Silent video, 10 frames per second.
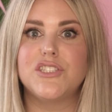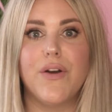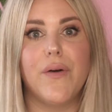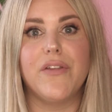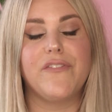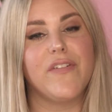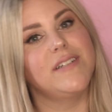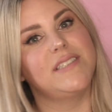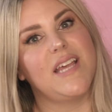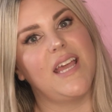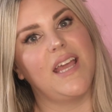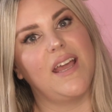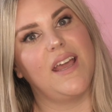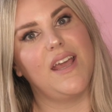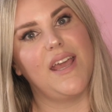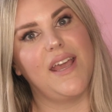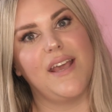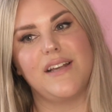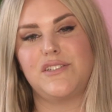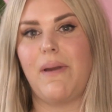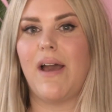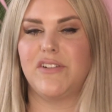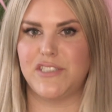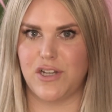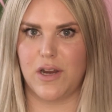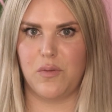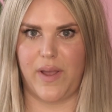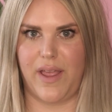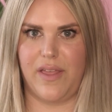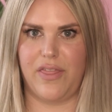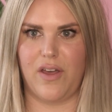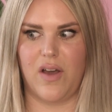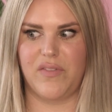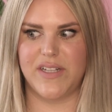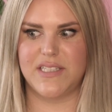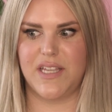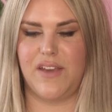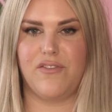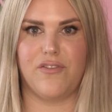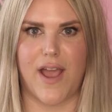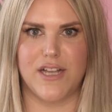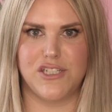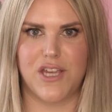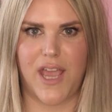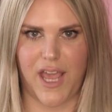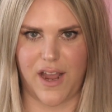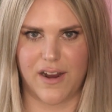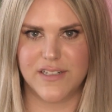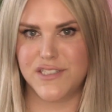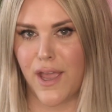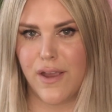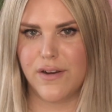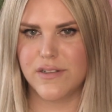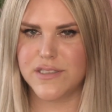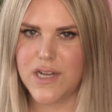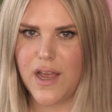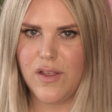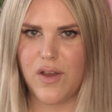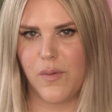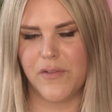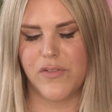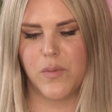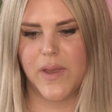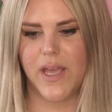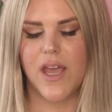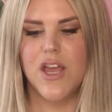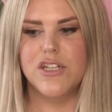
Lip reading: So the first thing is you have to start with obviously fresh hair to get your style going for the week.